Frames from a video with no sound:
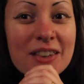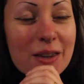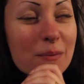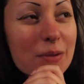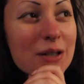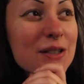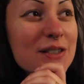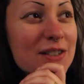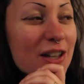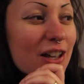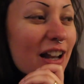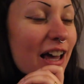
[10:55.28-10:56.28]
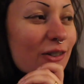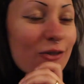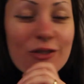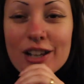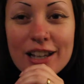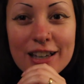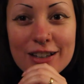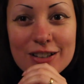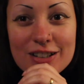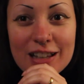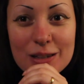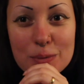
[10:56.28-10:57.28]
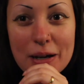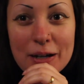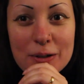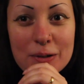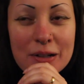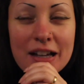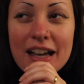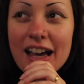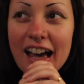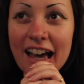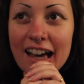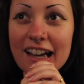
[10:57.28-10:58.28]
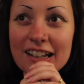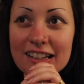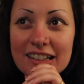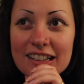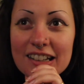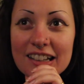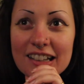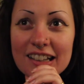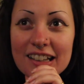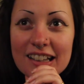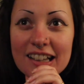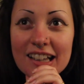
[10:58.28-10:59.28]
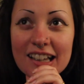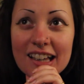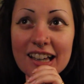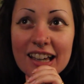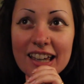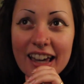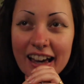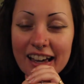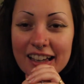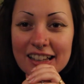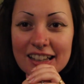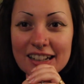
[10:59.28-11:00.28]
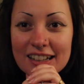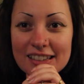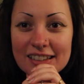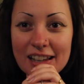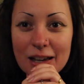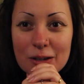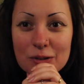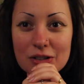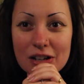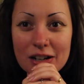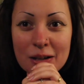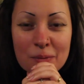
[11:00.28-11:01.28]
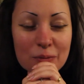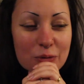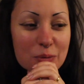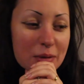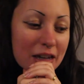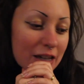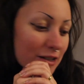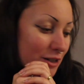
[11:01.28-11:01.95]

the buns turn out really good as well, and yeah, it is now time for me